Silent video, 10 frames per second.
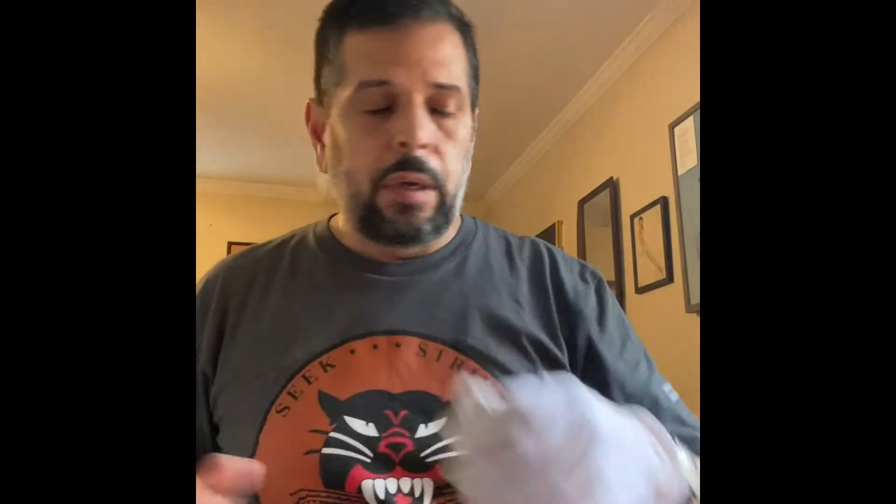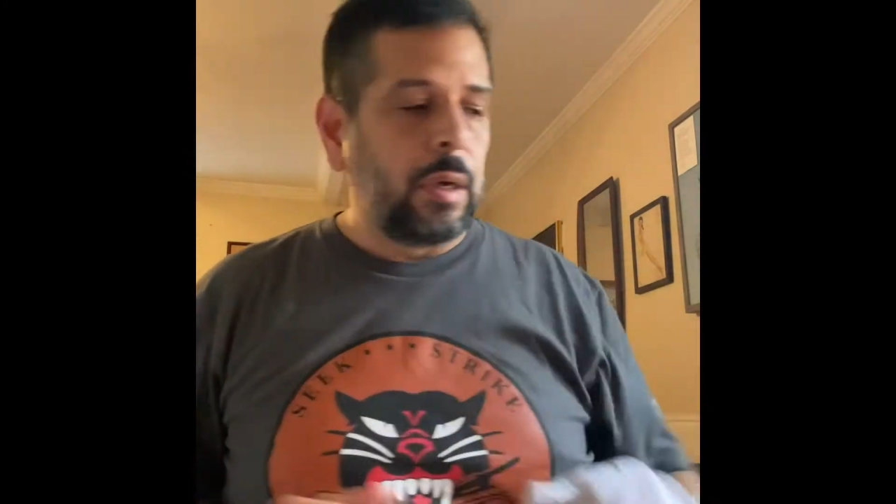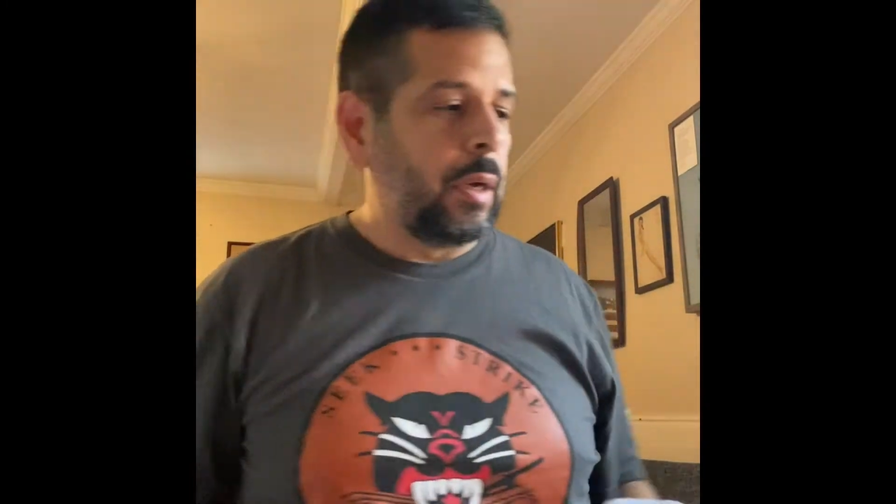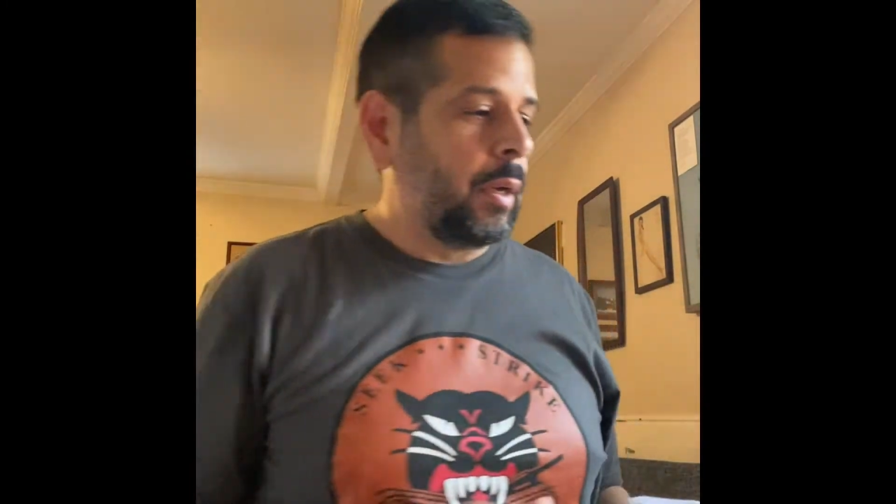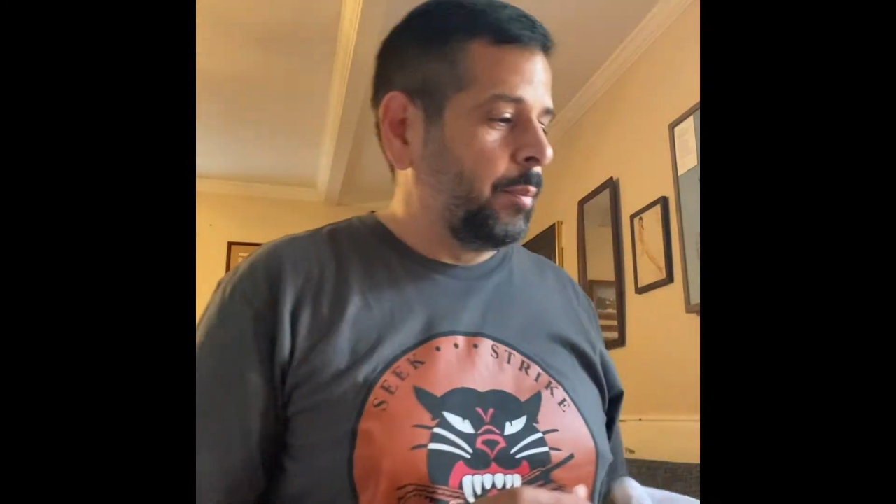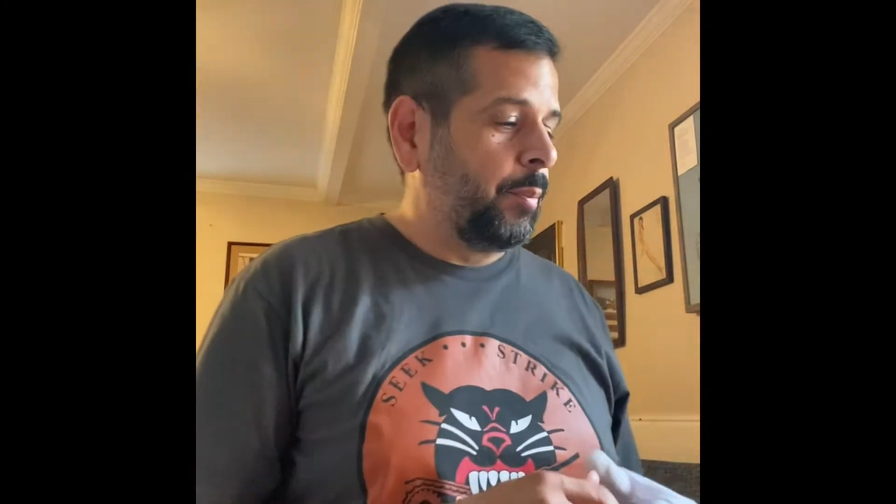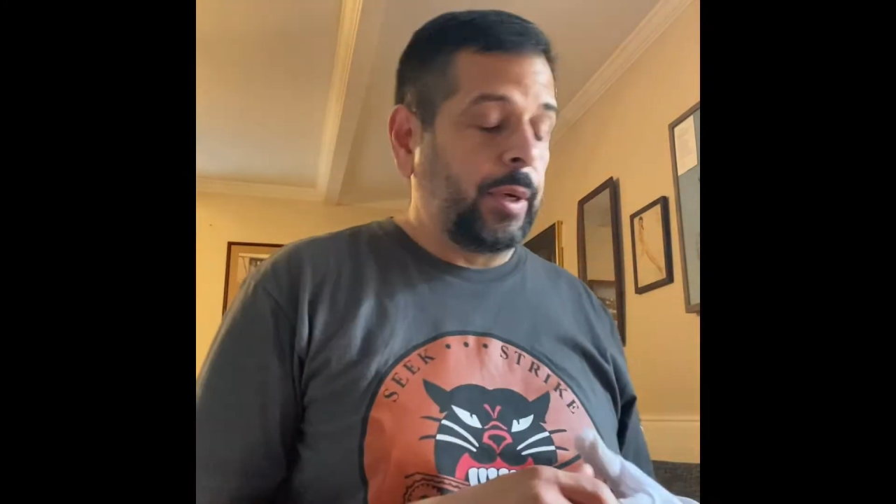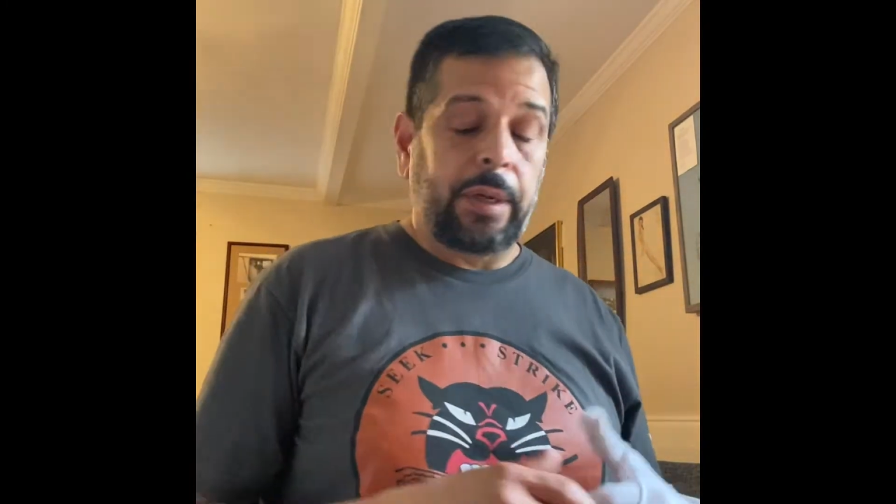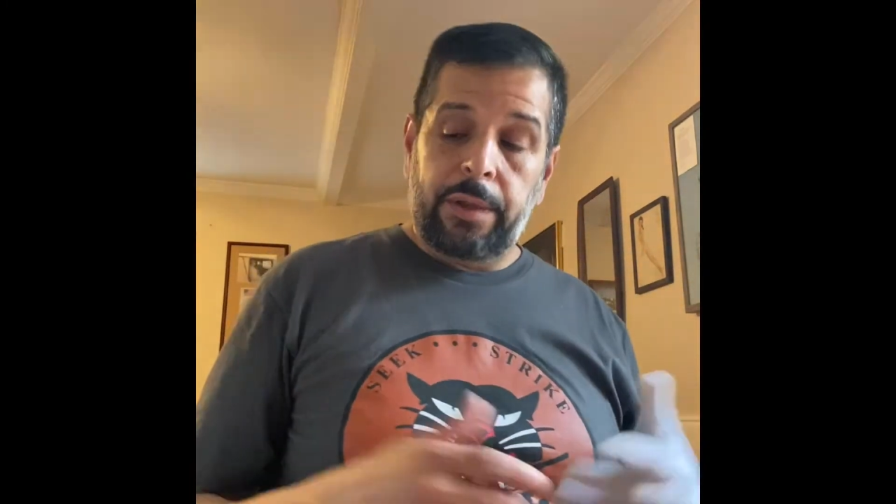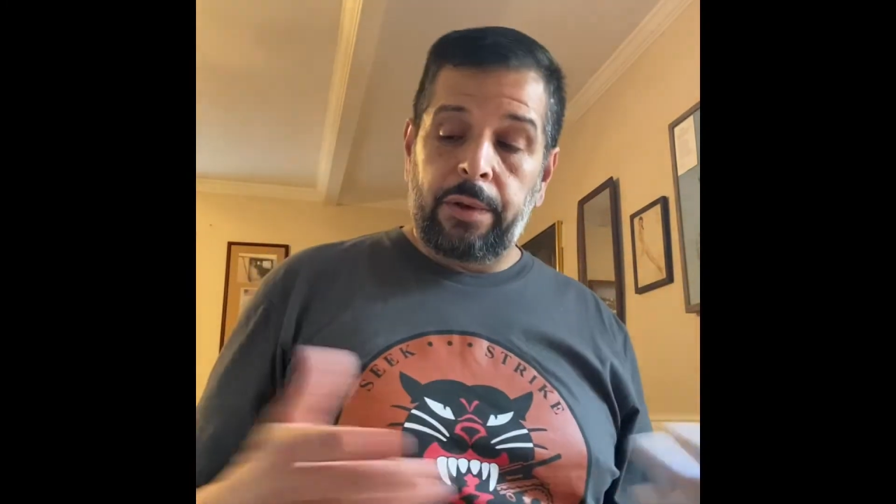
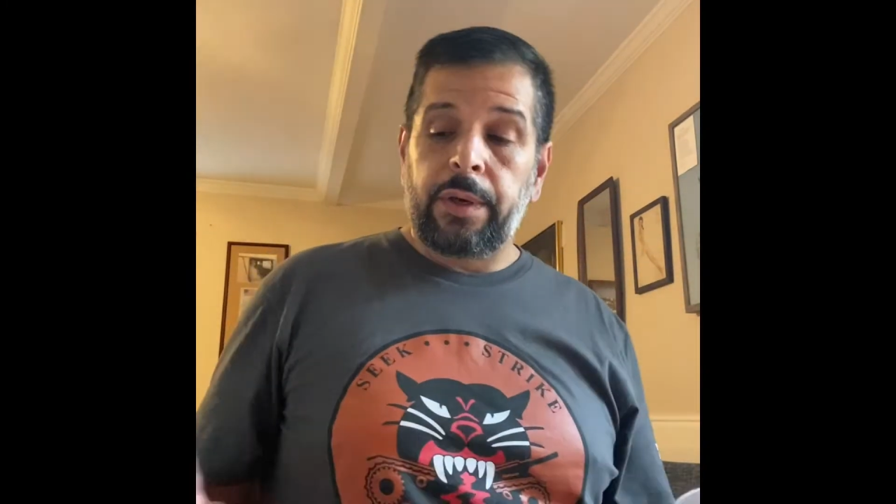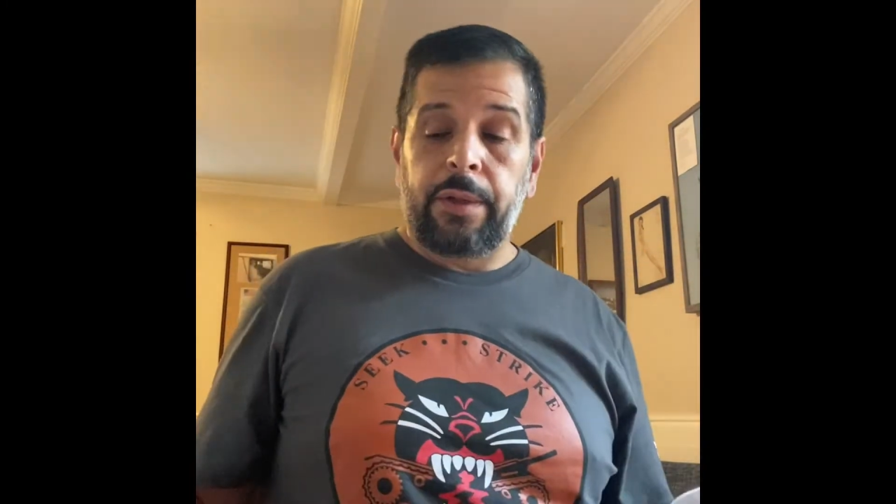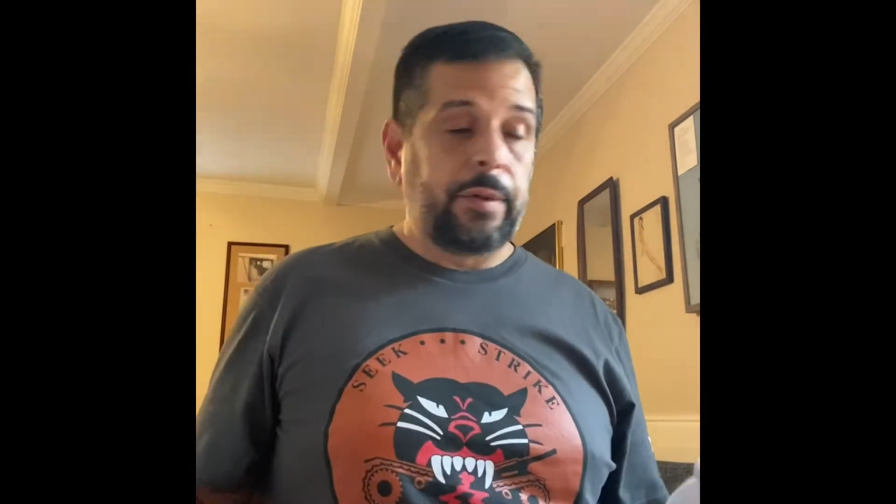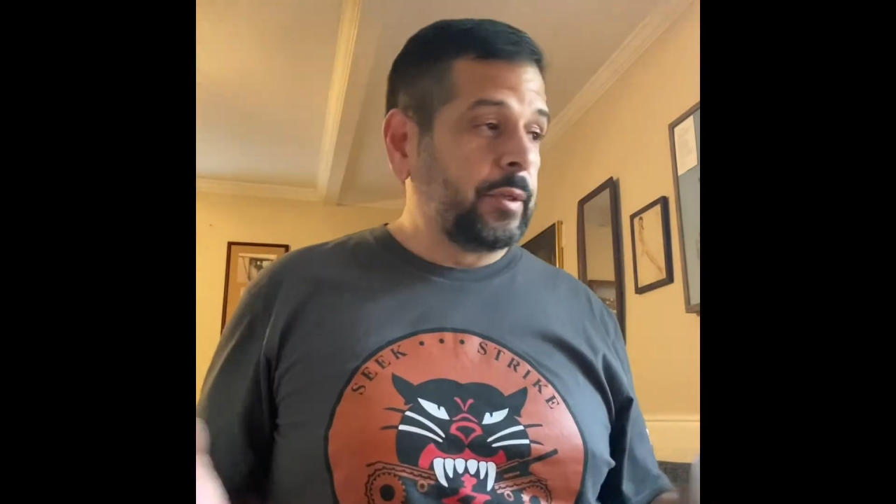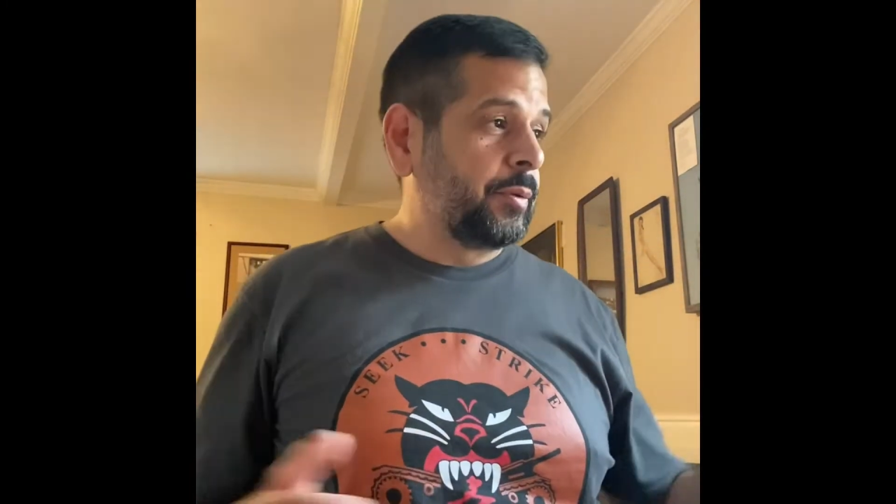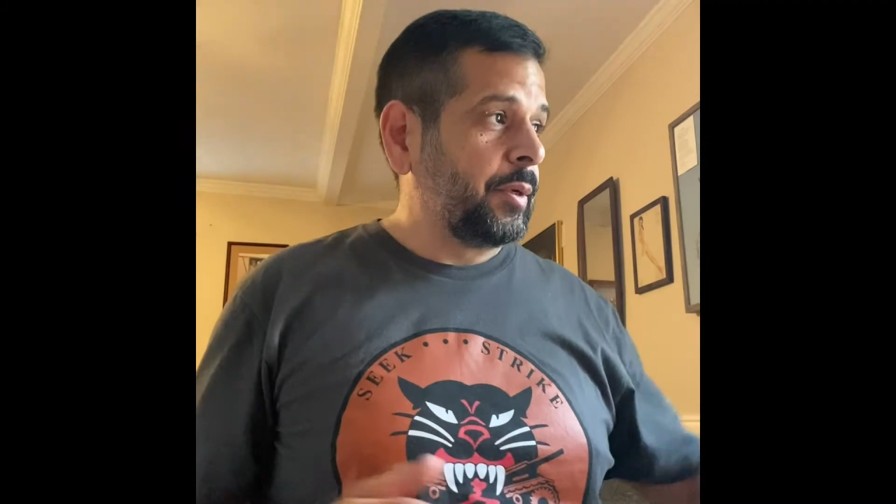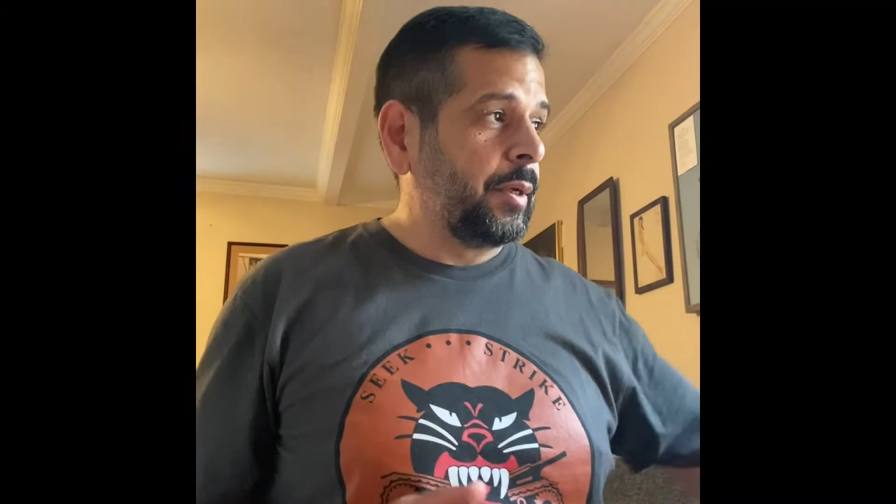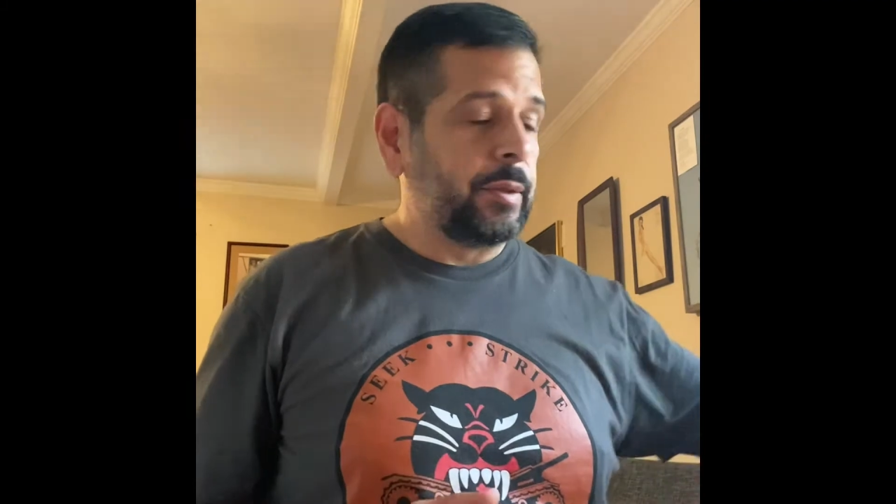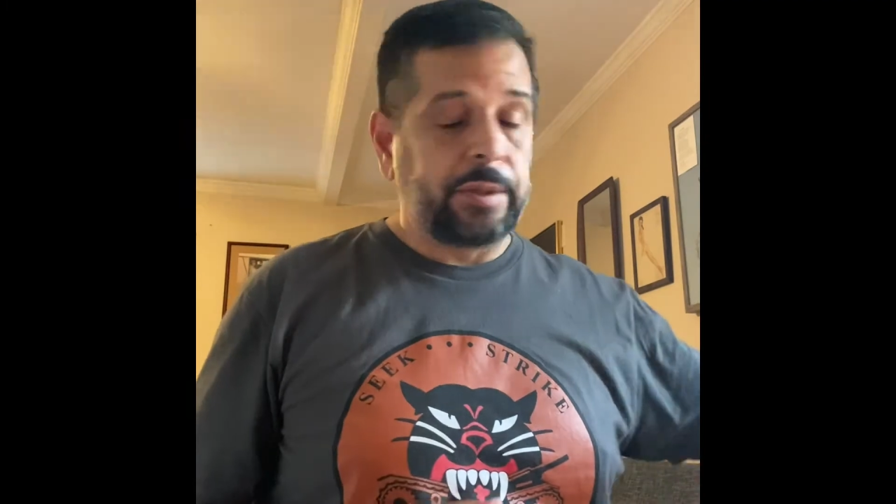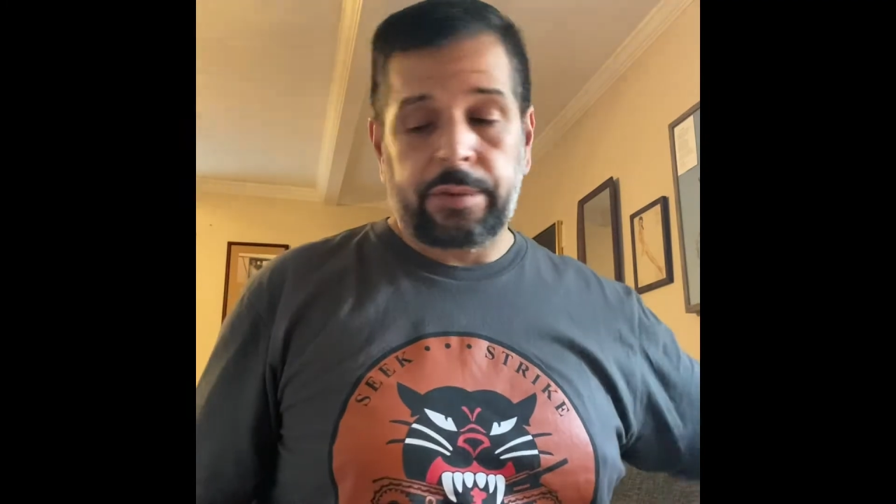But clearly this
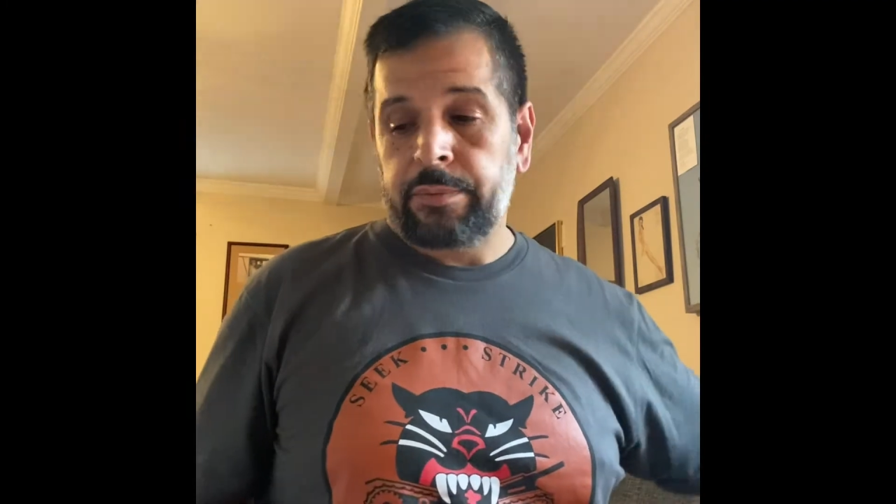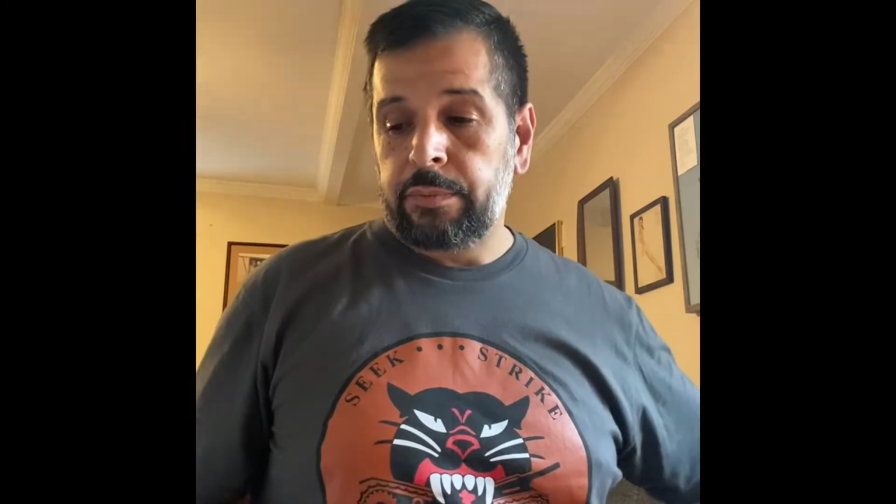is